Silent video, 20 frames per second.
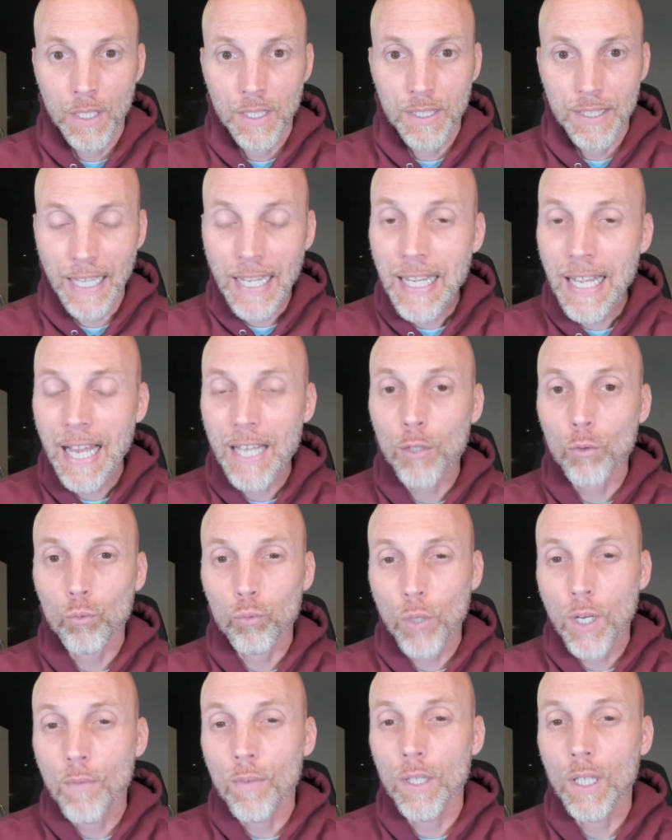They had a
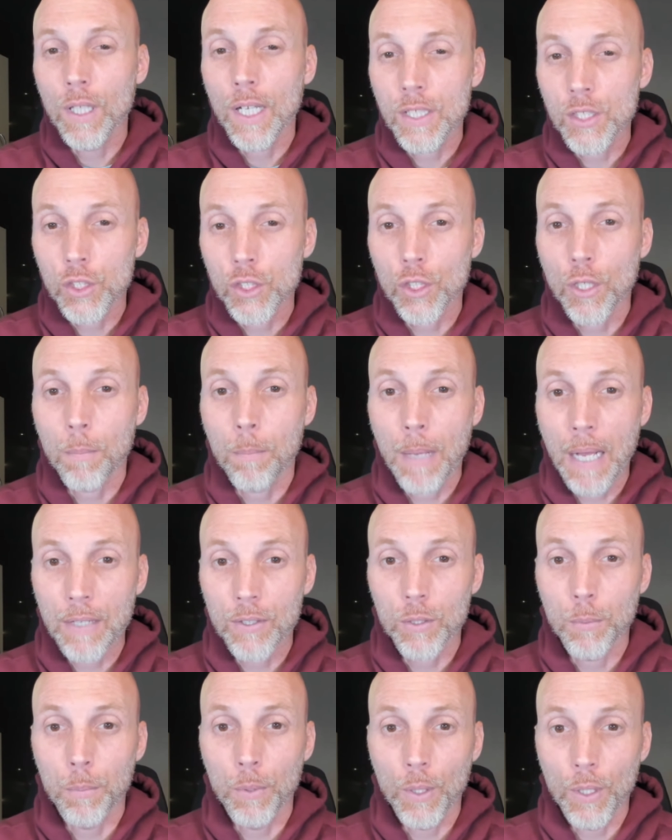revelation about
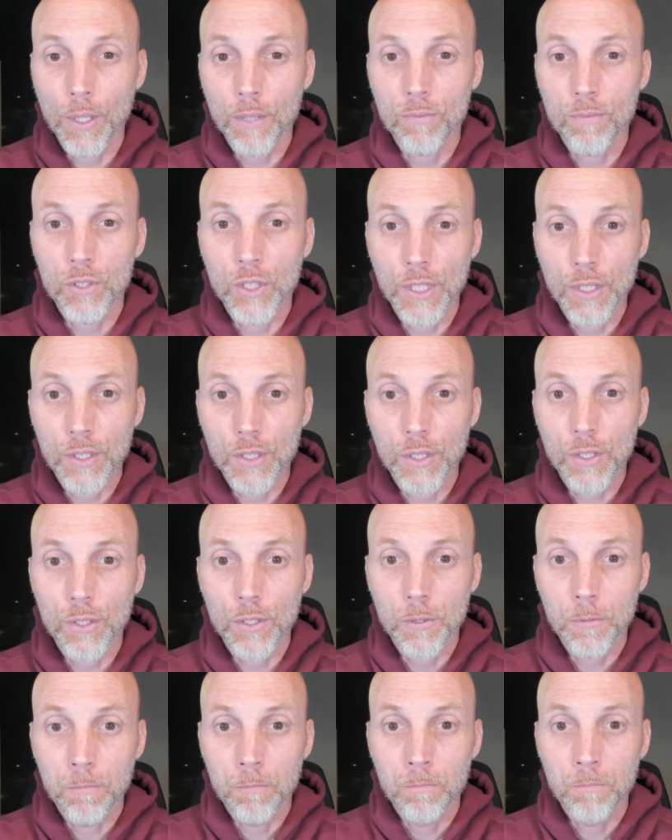the blood of
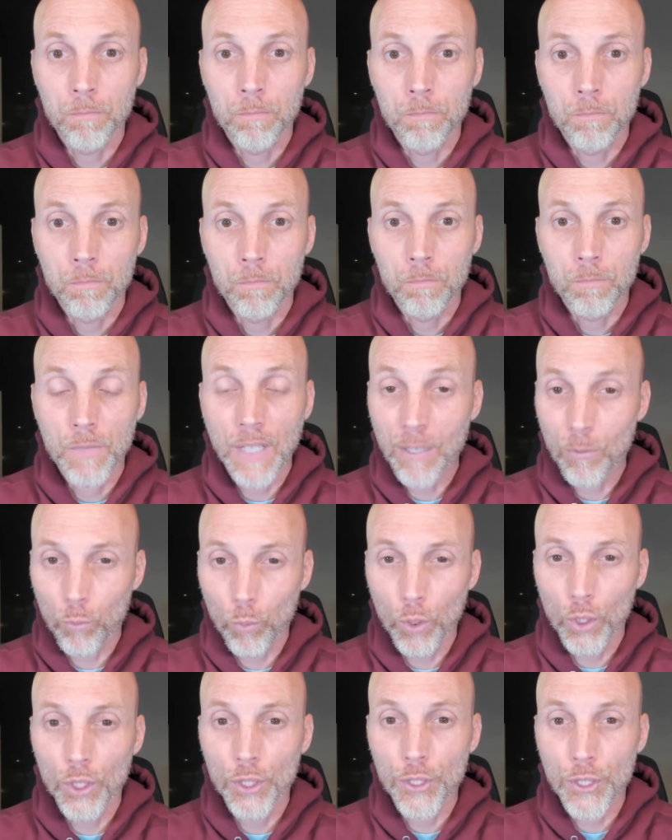Jesus. They
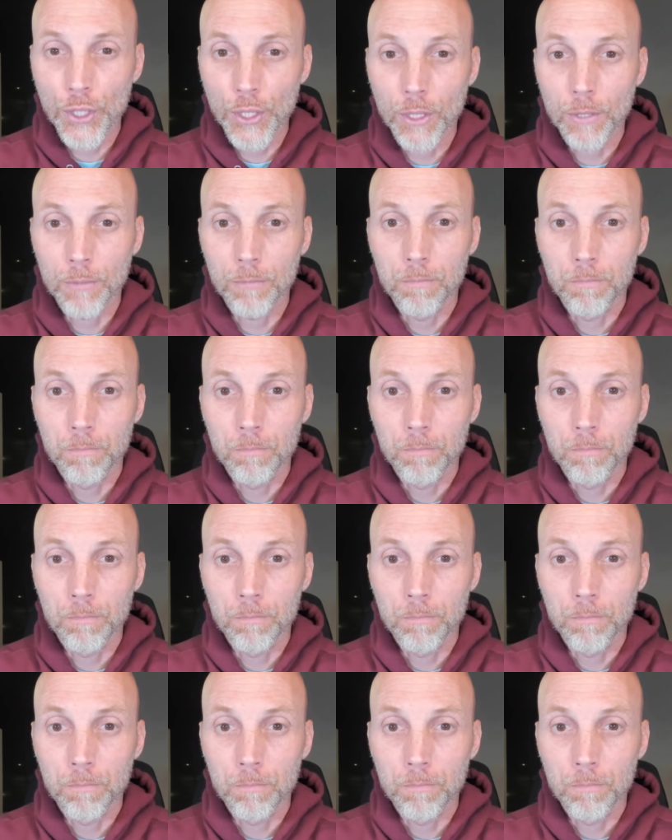really did.